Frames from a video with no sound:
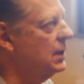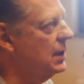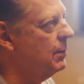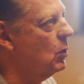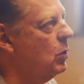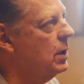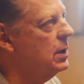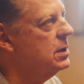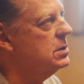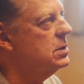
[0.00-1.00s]
think number one
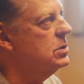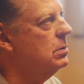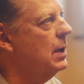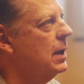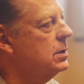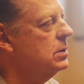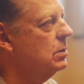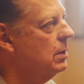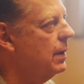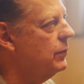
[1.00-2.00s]
is you got
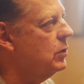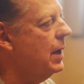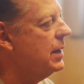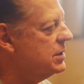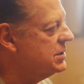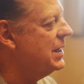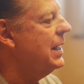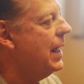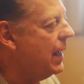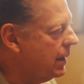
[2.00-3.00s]
to
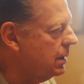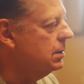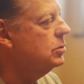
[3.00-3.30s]
stay at it.